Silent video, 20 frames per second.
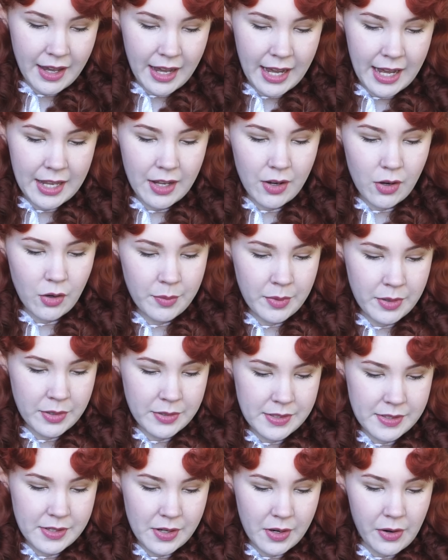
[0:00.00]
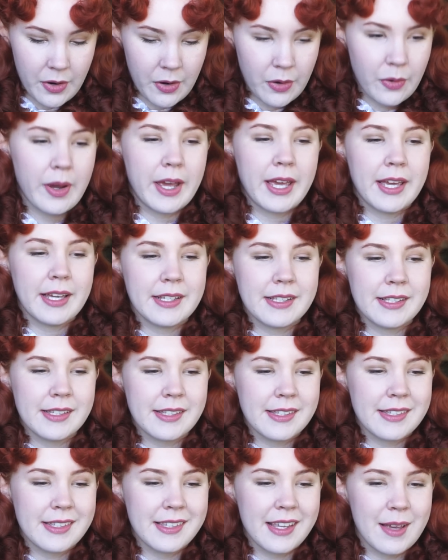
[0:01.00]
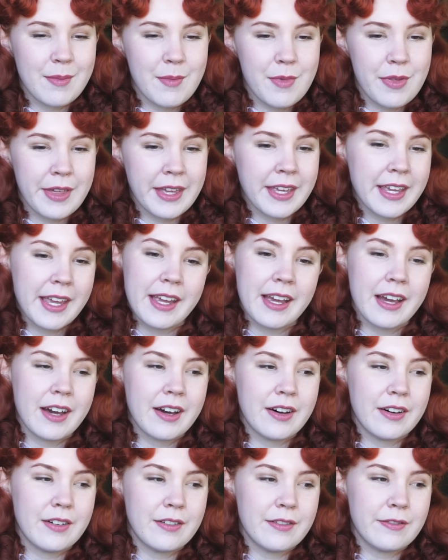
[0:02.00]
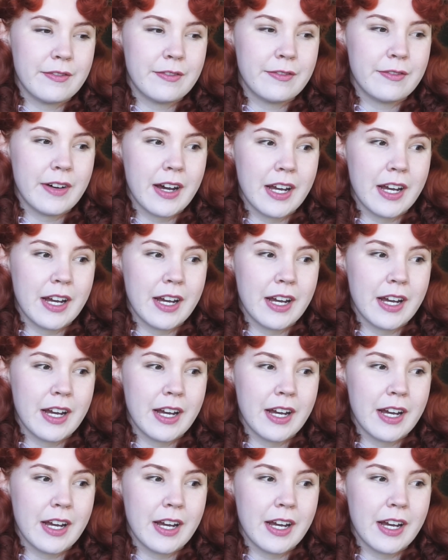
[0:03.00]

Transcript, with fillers: I almost always am thinking of,